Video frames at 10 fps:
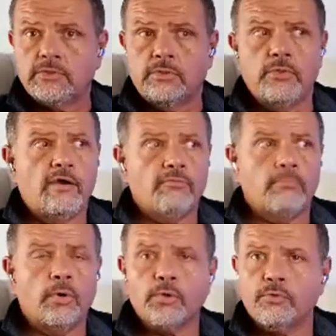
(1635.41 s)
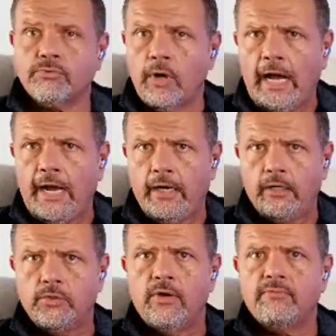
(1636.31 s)
So you have murder for
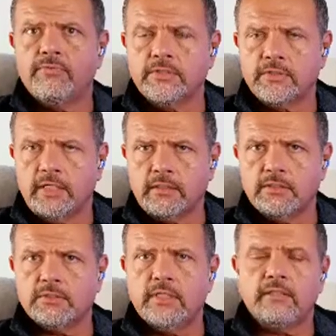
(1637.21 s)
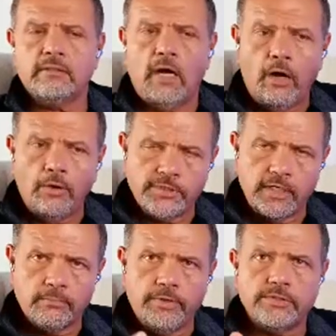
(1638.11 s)
hire, you have things like this that all
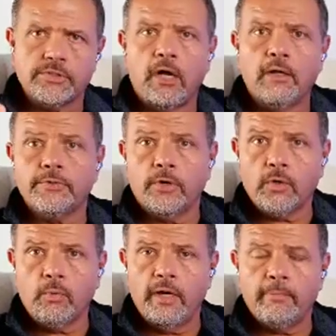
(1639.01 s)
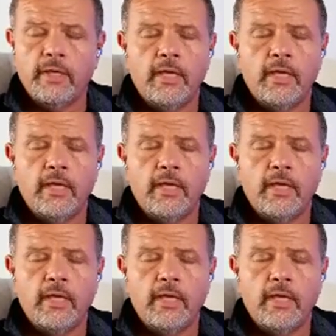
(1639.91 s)
take place on the dark web.